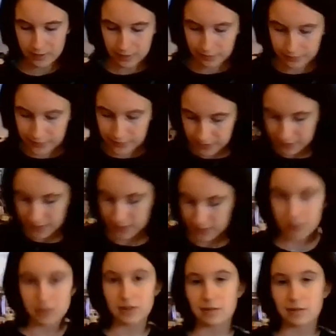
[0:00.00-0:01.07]
If you don't see, it's
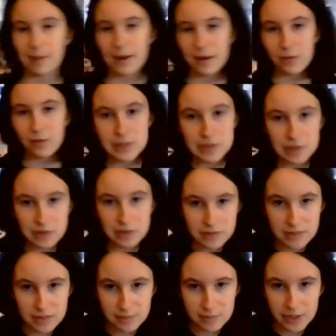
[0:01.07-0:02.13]
got little penguins on and
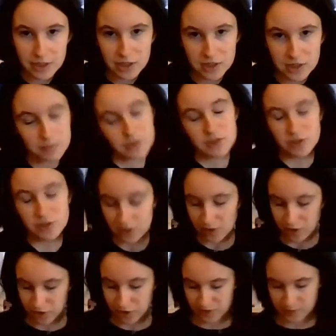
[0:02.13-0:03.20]
says Merry Christmas, just a
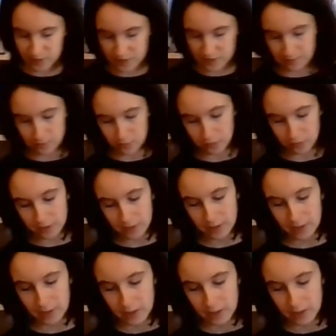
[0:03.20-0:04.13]
little Christmas themed one.